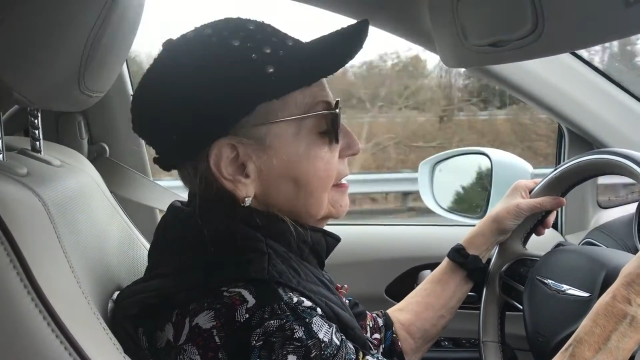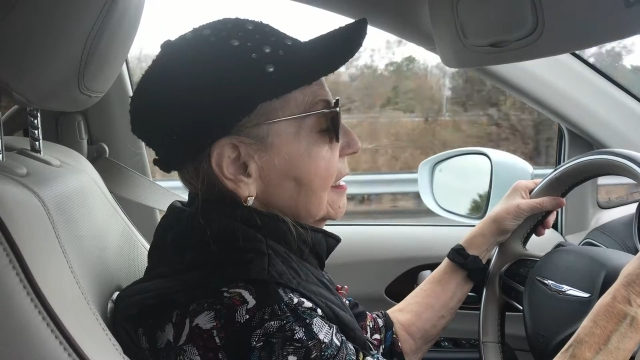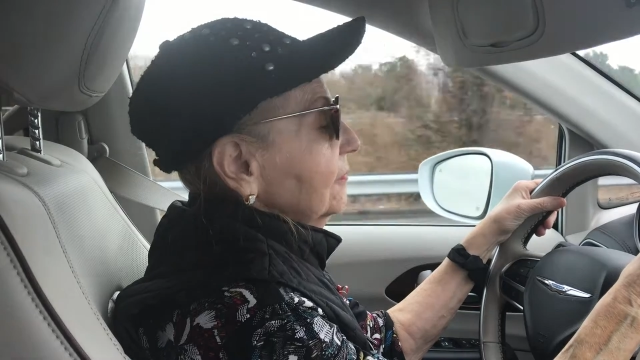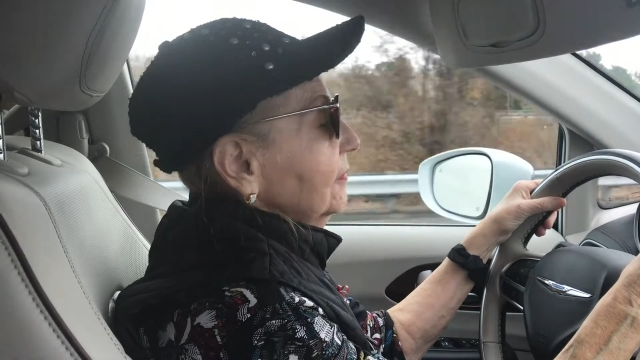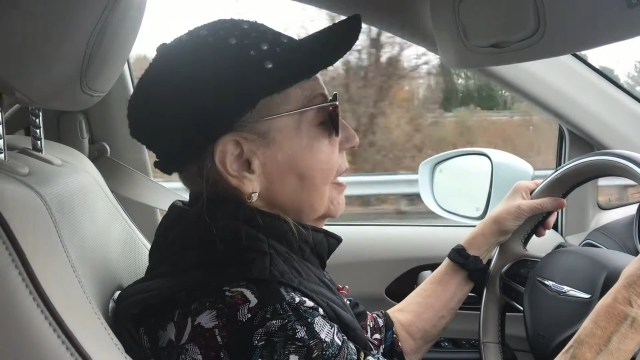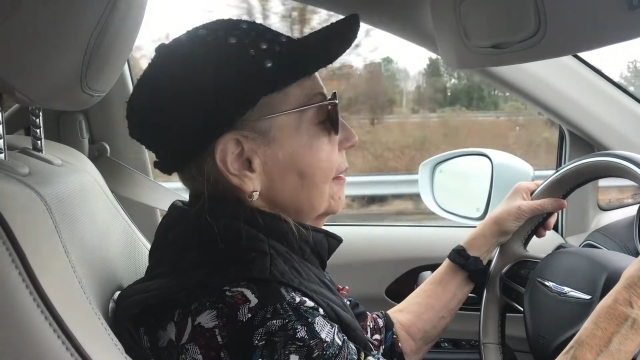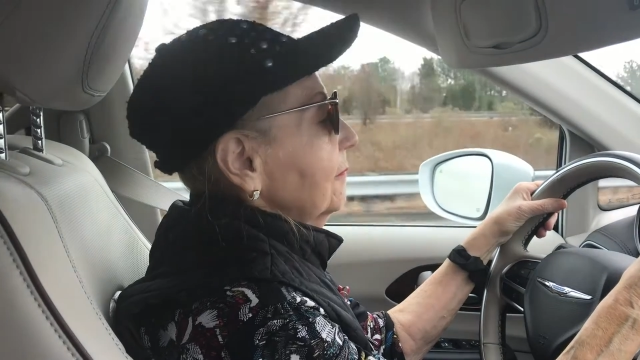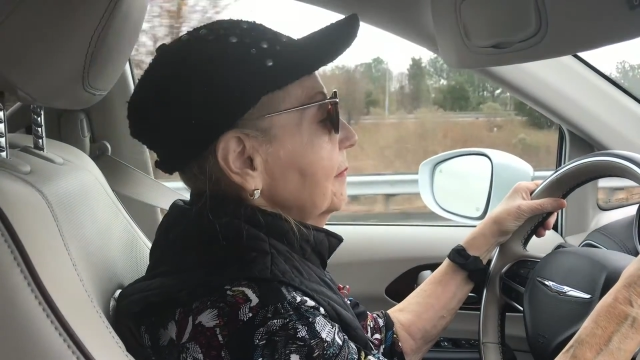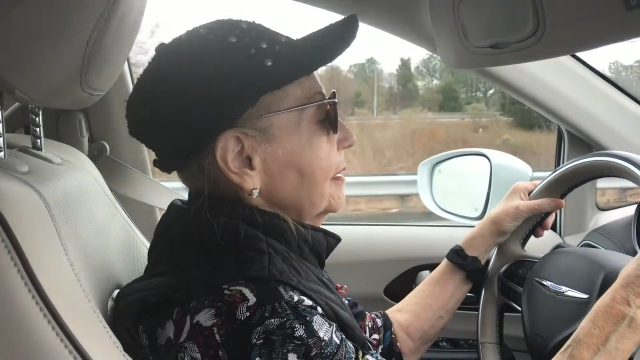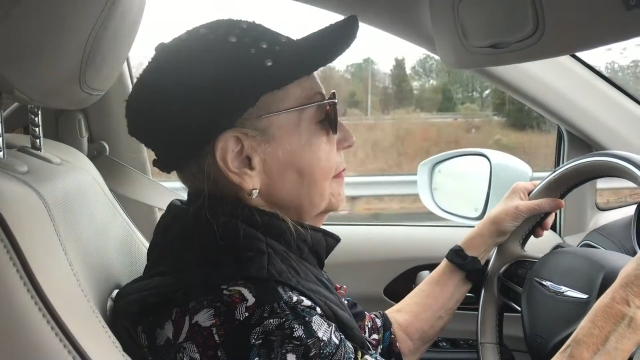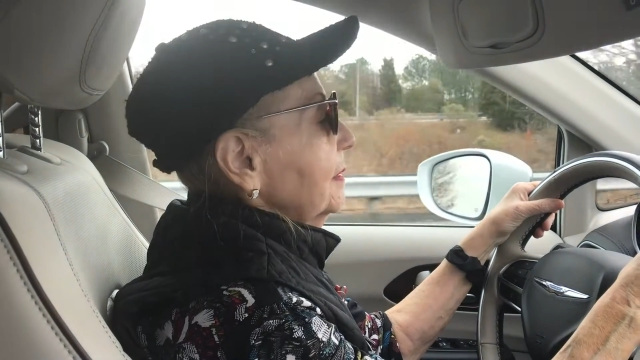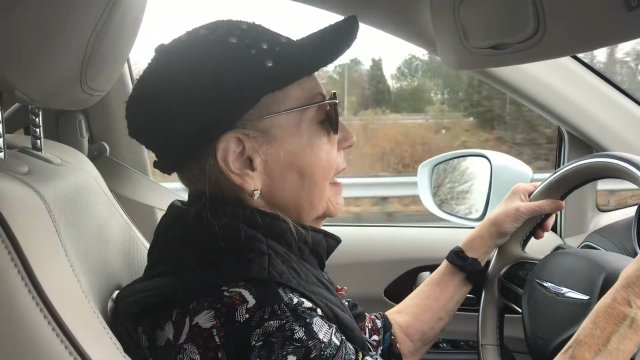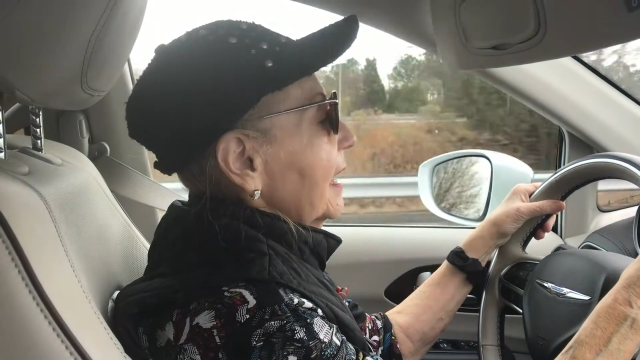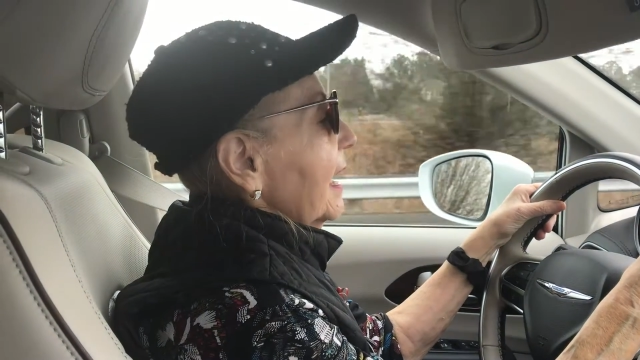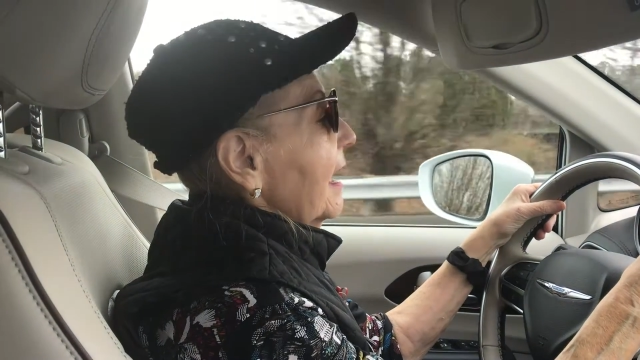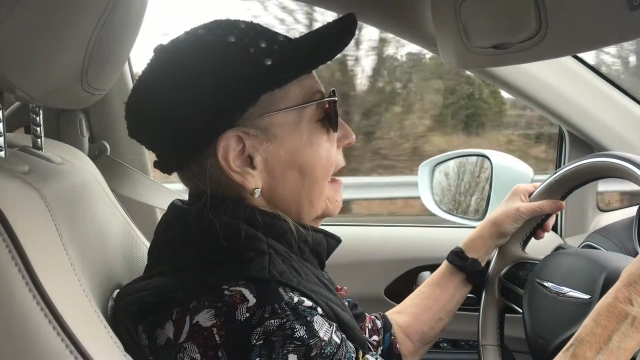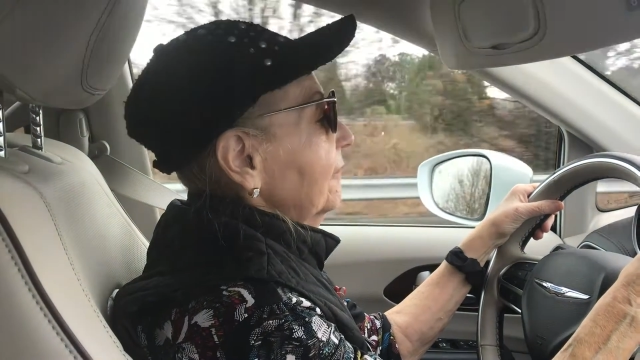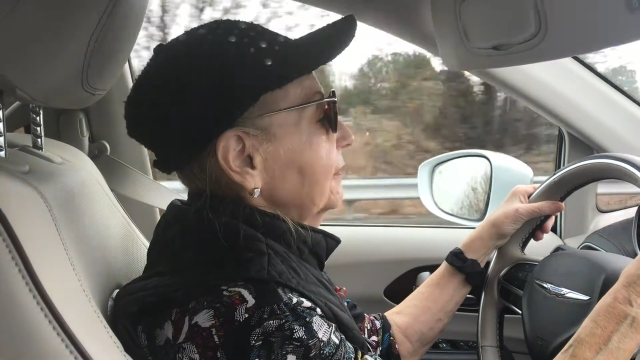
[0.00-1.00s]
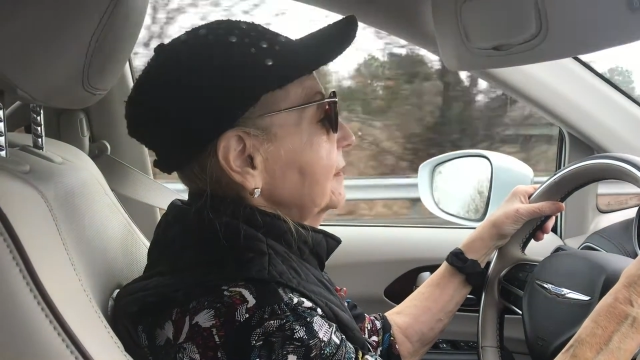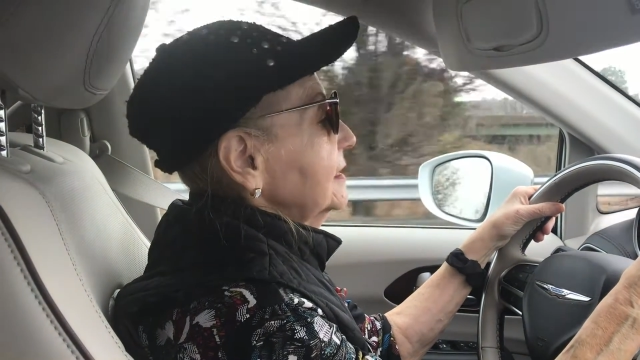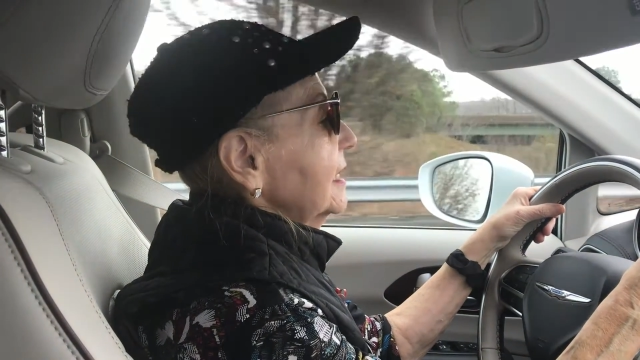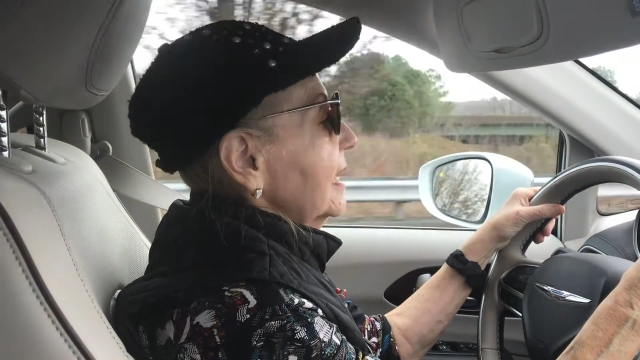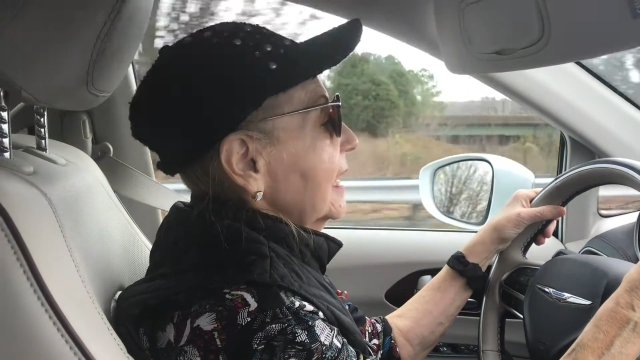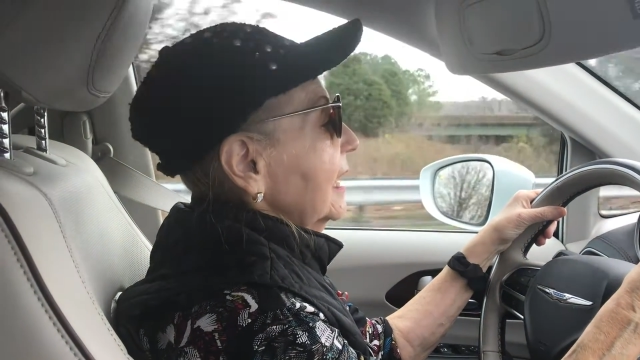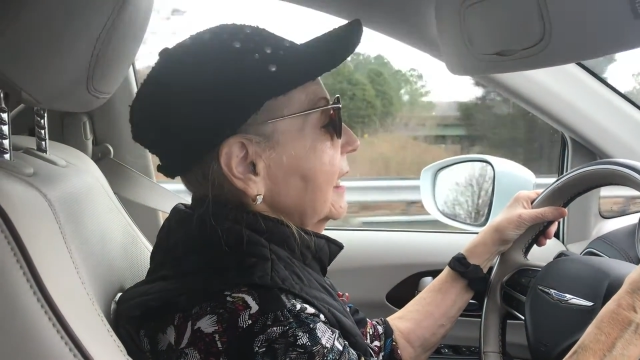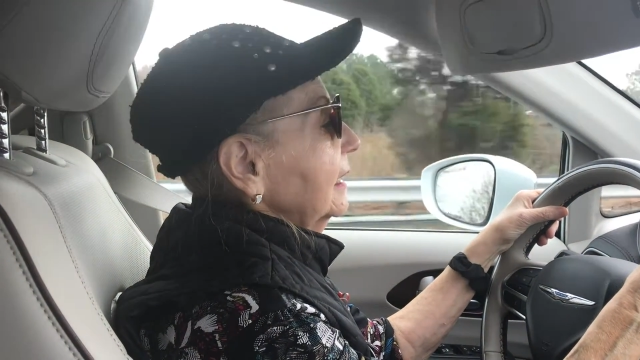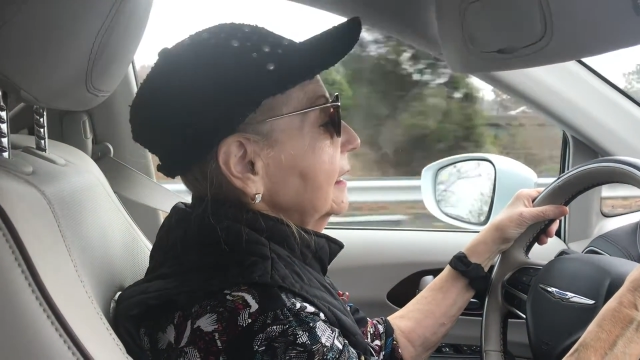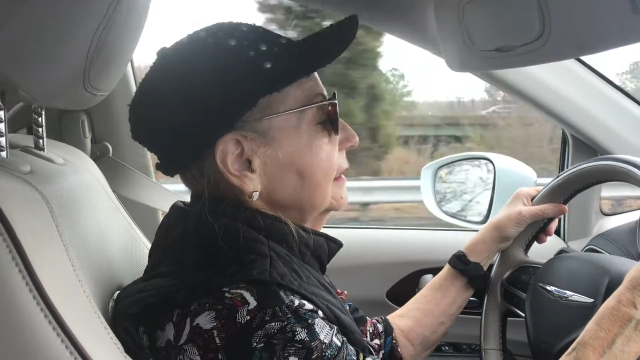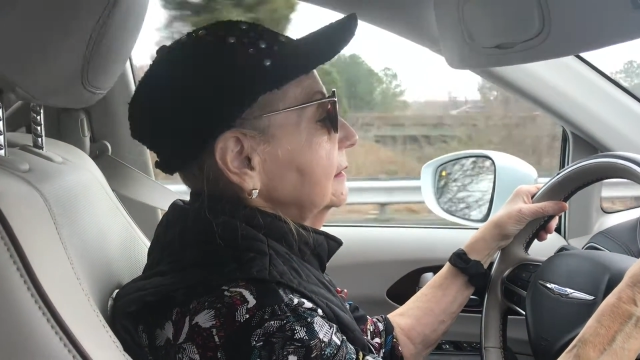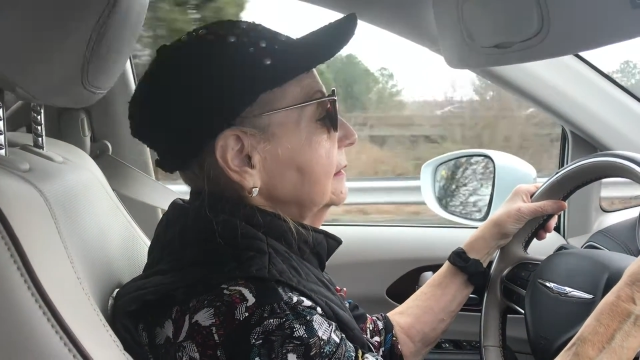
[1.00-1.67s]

I've got maybe a half a tank.